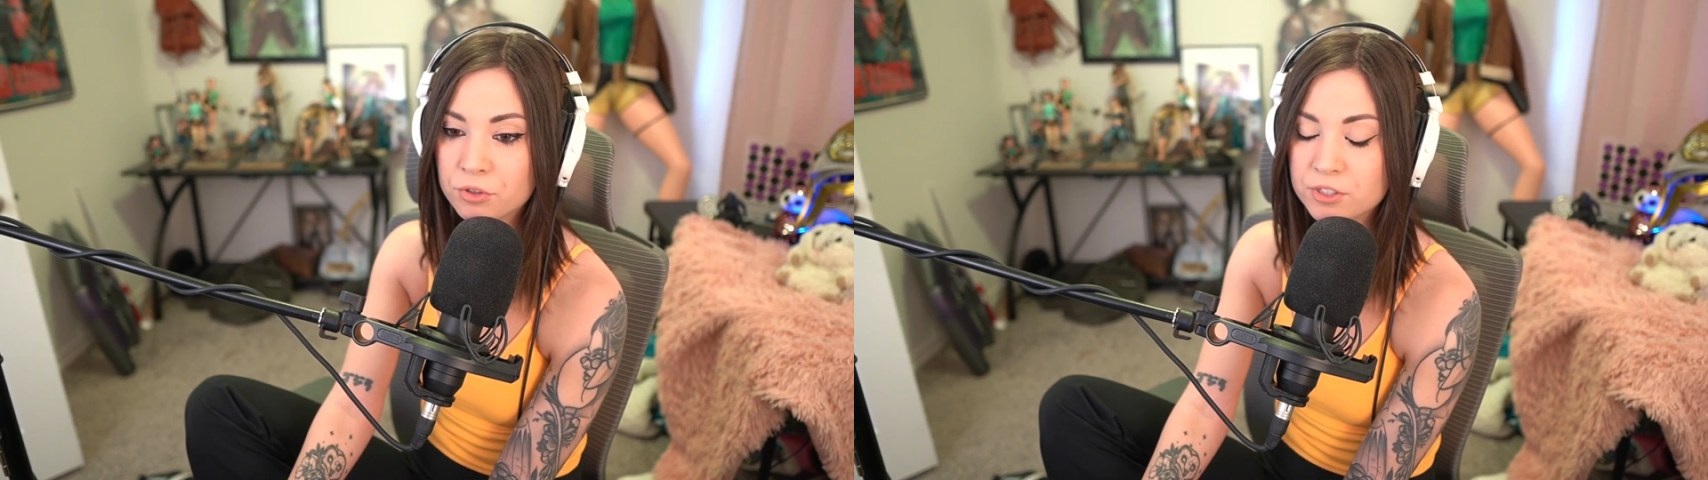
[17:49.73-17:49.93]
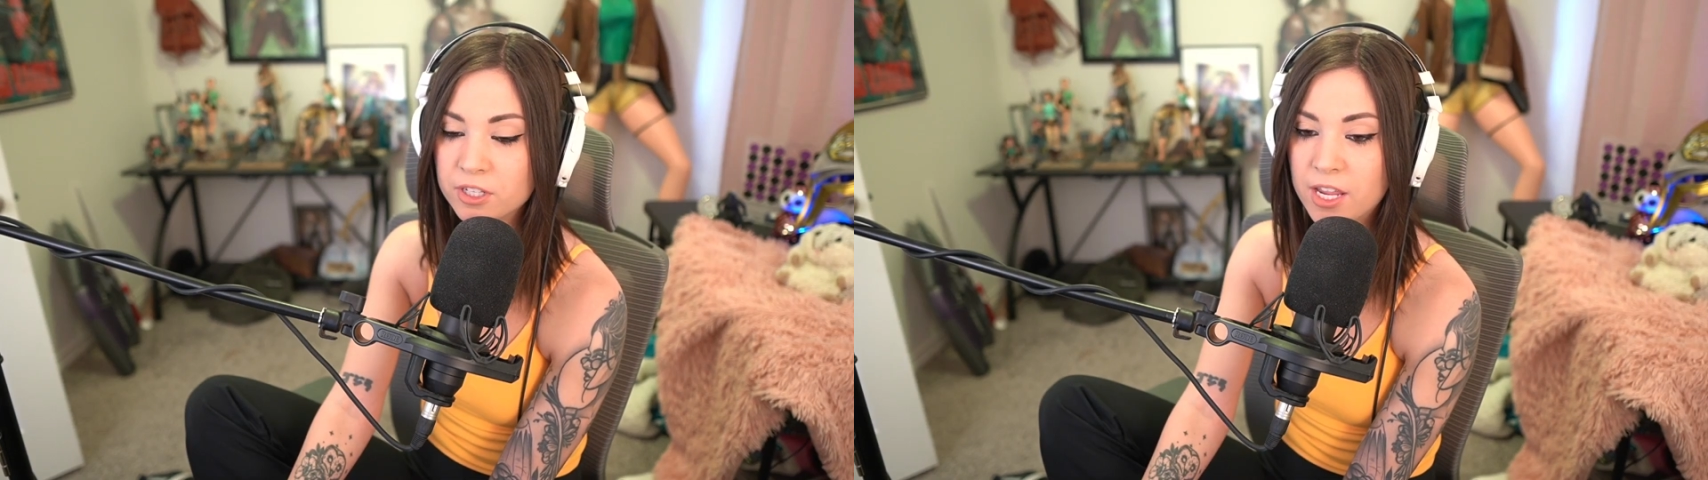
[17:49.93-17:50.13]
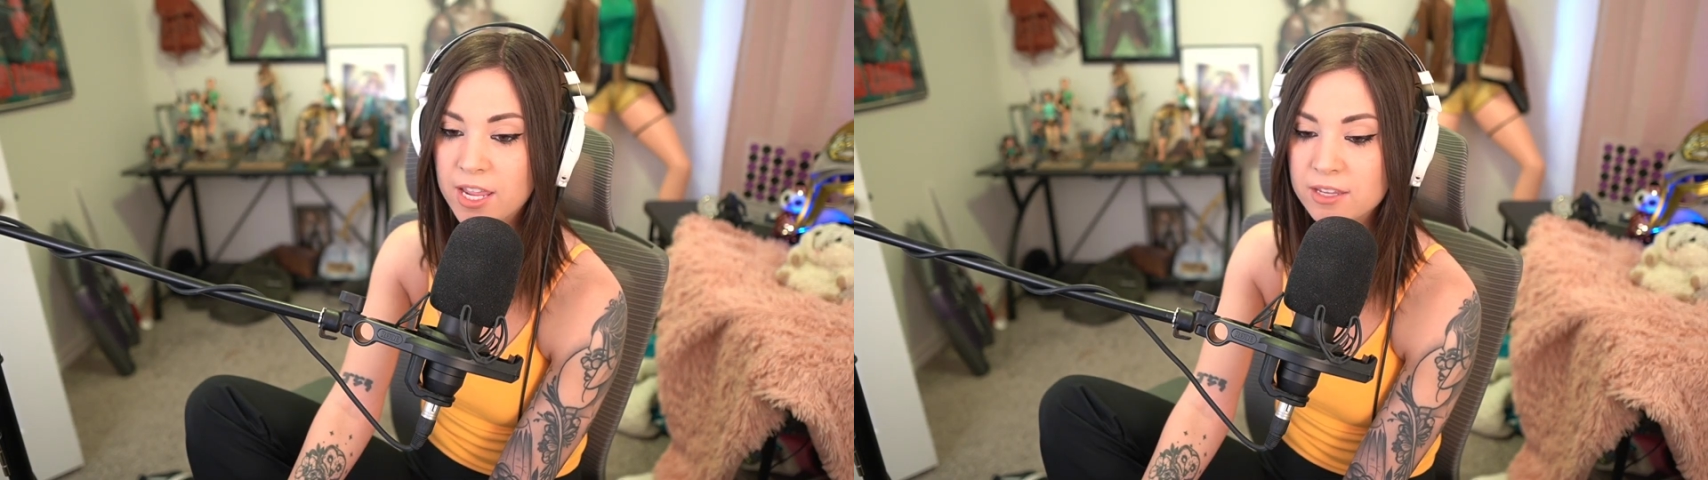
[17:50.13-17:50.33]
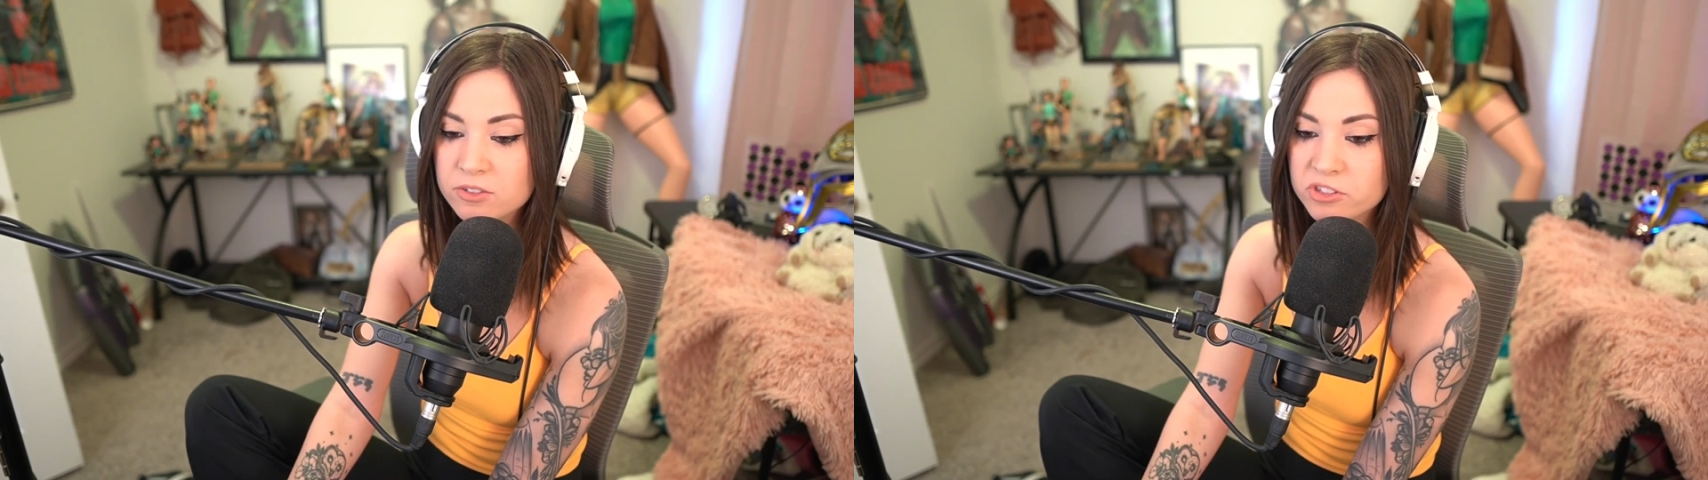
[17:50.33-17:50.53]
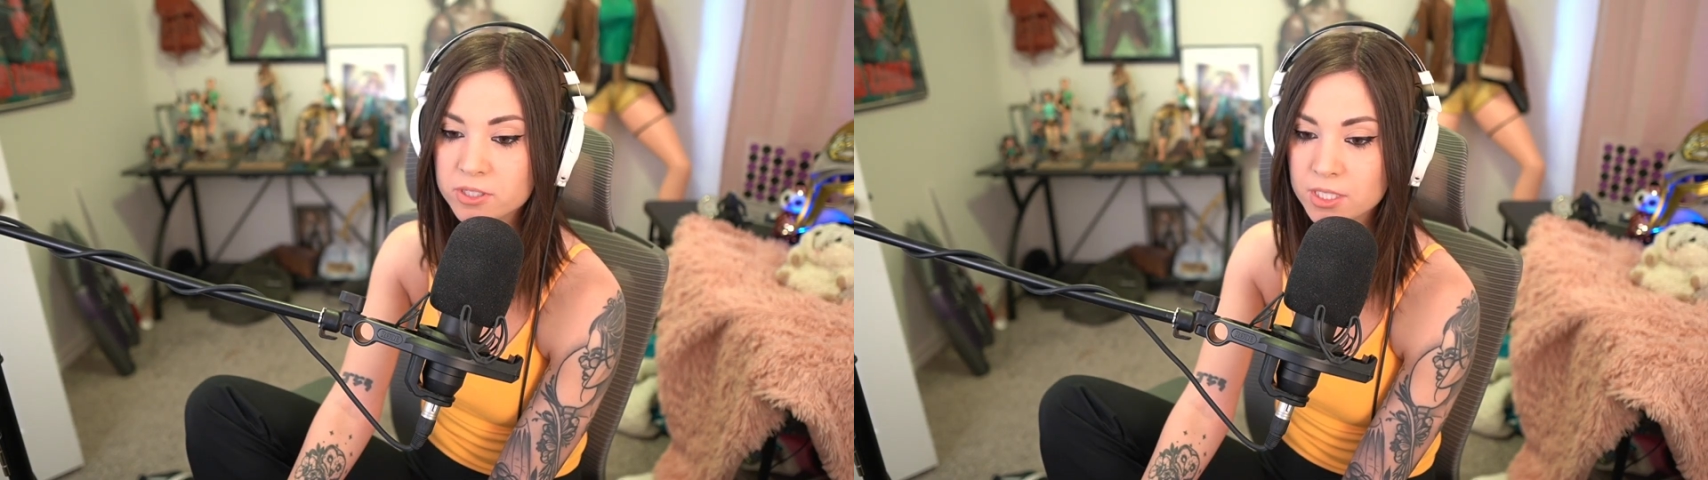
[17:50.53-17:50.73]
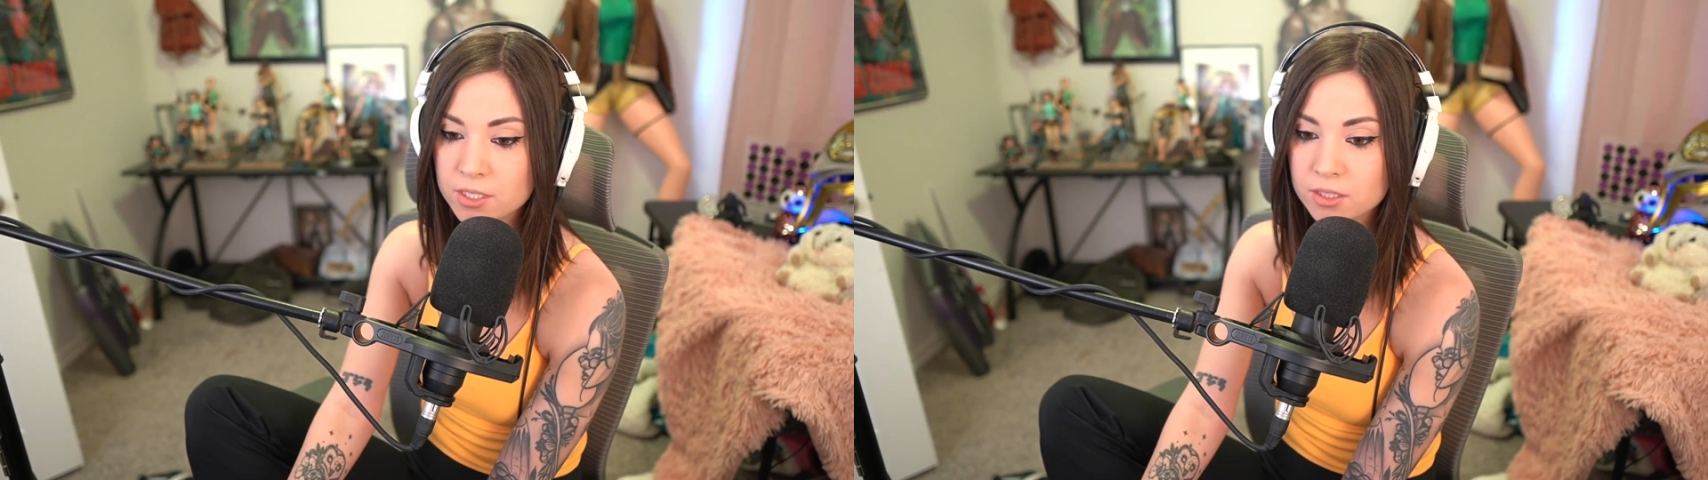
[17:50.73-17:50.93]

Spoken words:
today's,